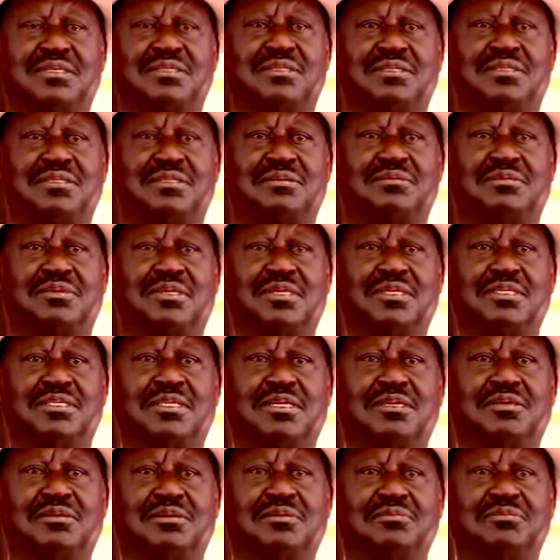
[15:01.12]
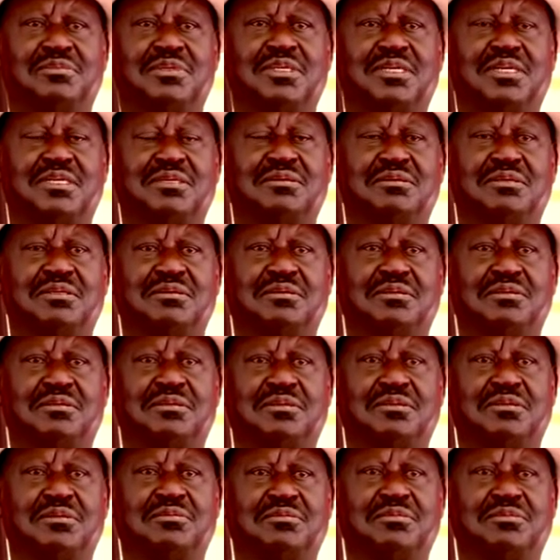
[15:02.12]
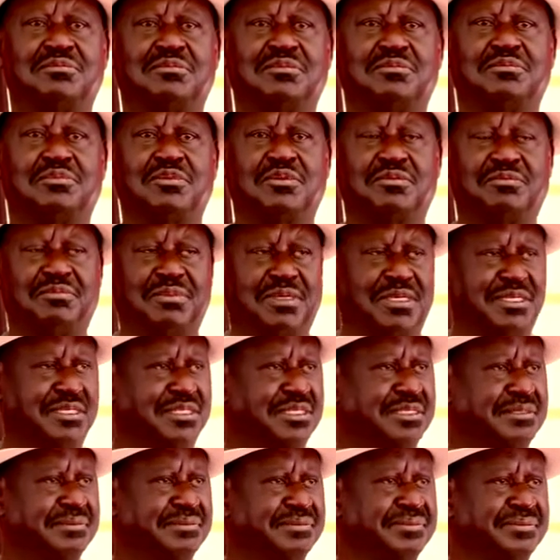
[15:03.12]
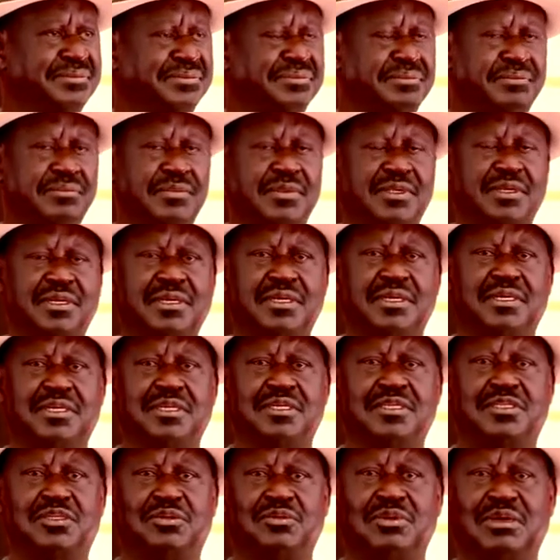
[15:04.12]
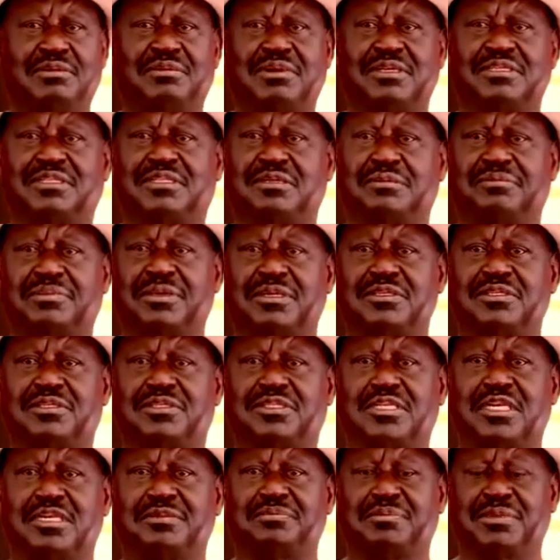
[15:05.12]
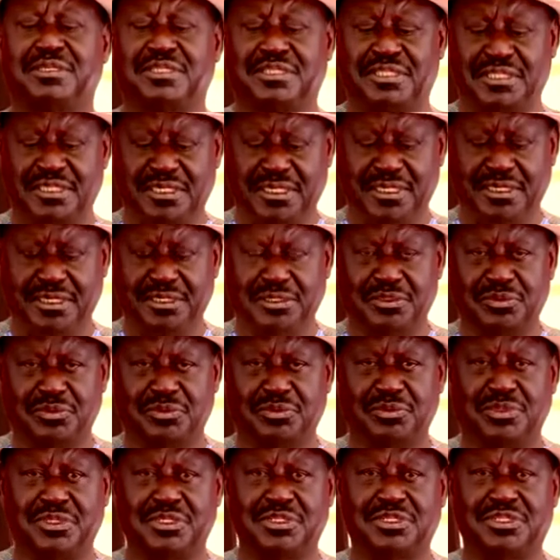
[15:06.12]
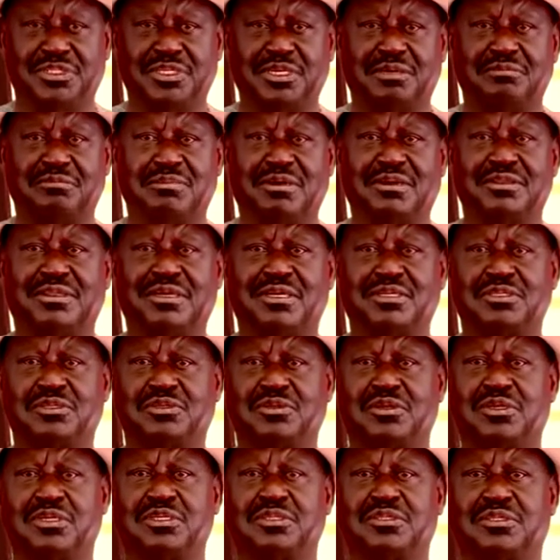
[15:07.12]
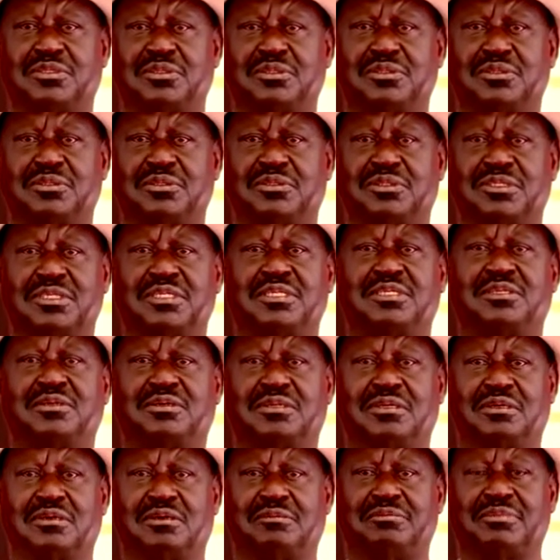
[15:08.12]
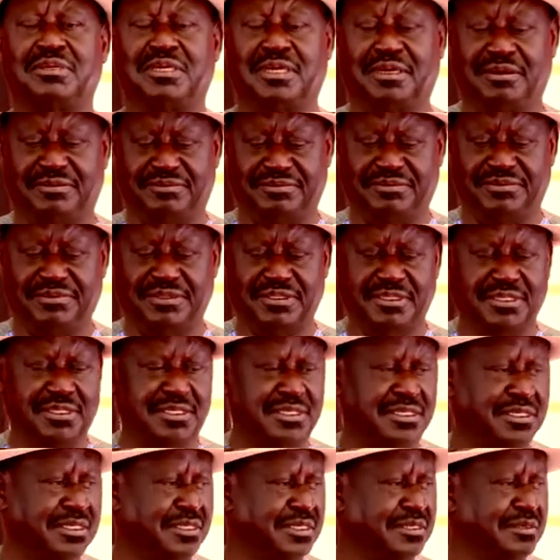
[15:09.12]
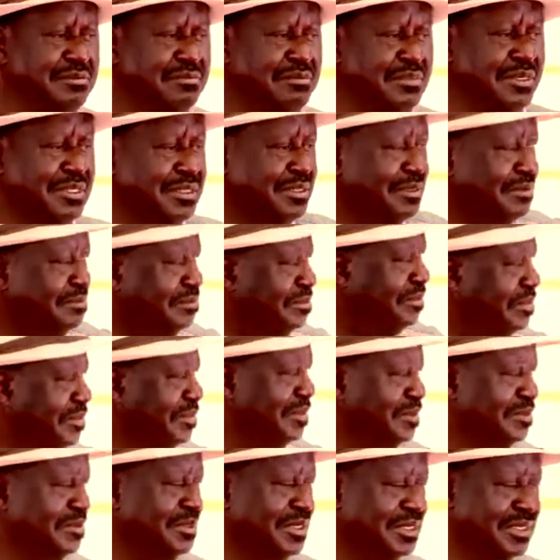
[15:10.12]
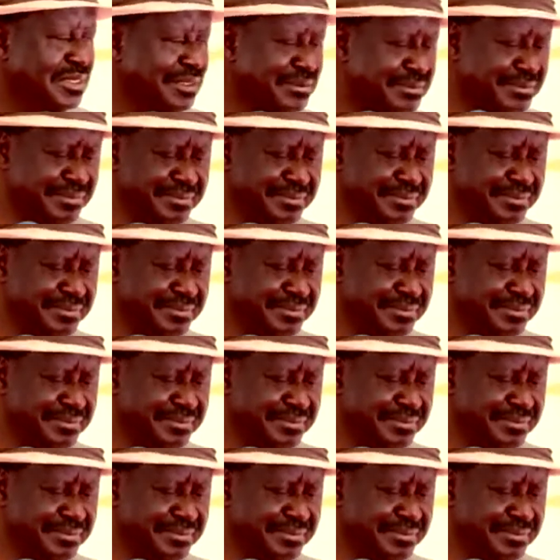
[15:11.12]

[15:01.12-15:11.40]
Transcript: Democratic Movement. So we have a press statement here, which Martha is going to read on our behalf. Martha, welcome.